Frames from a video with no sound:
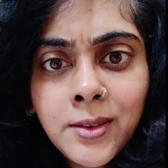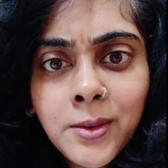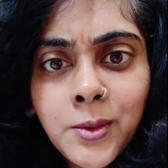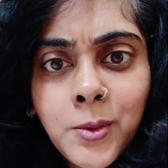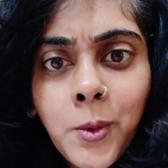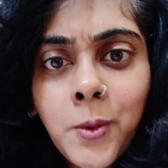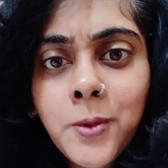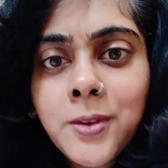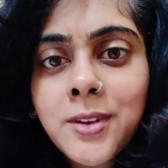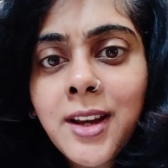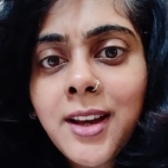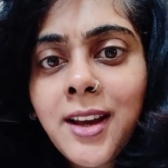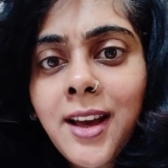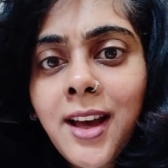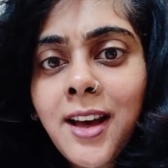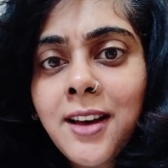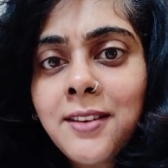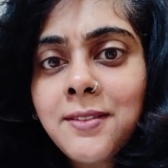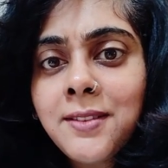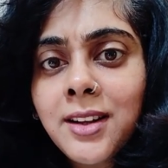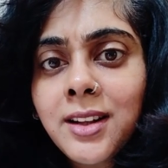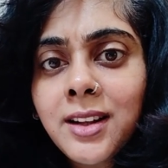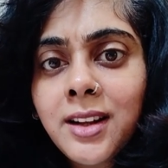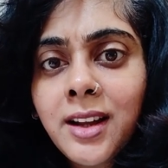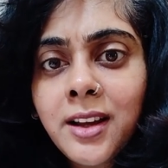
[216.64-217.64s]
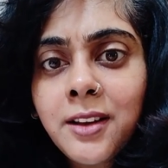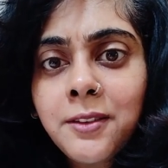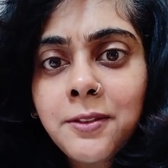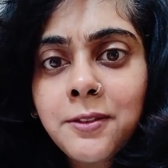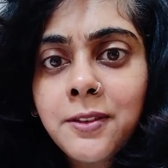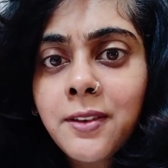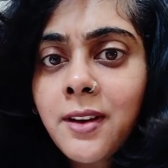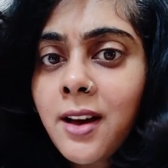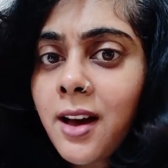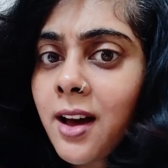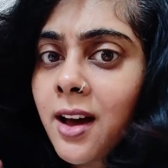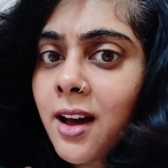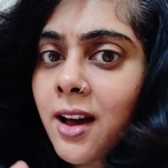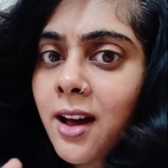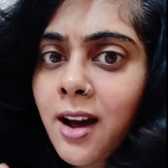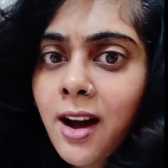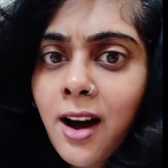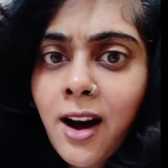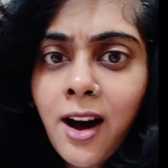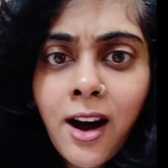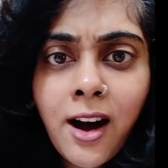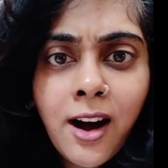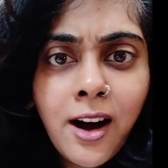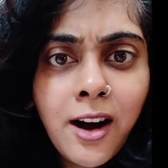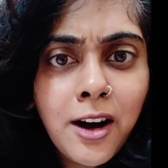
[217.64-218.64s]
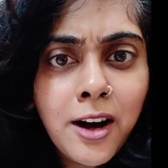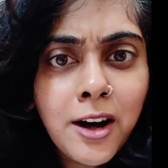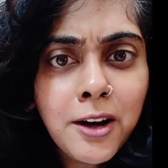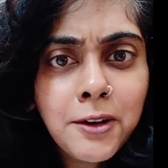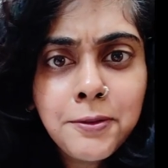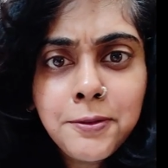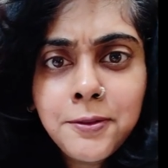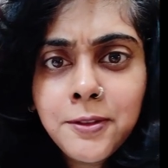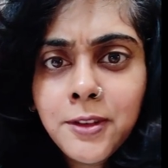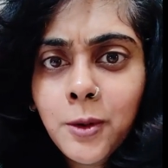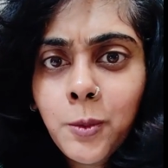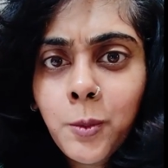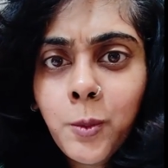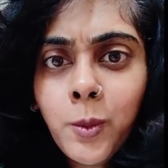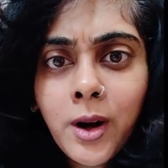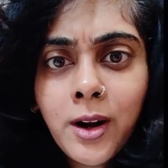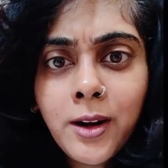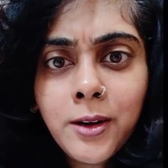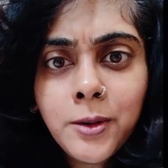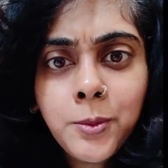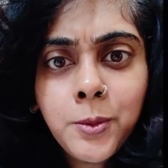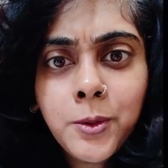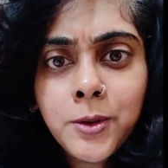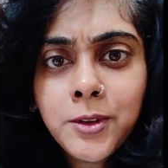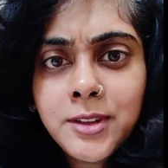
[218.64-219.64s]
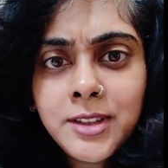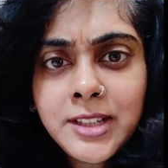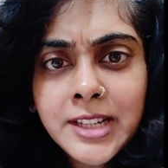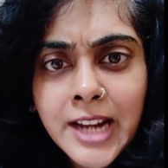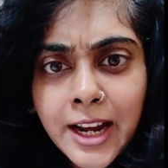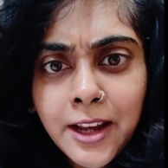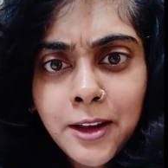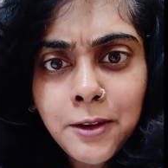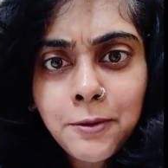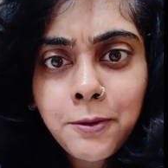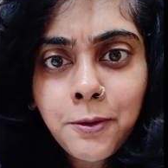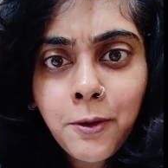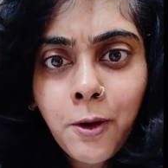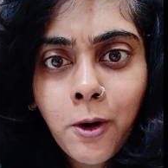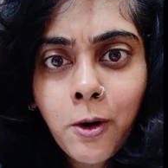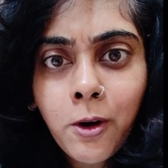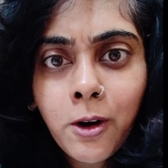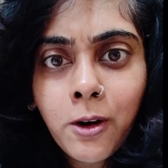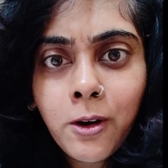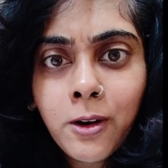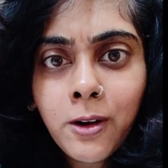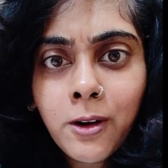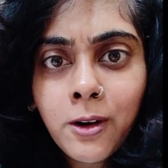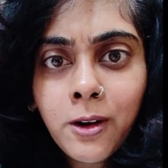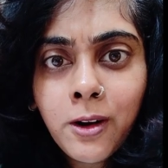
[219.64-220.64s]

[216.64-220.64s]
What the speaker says: Don't I have a life half the world would die for?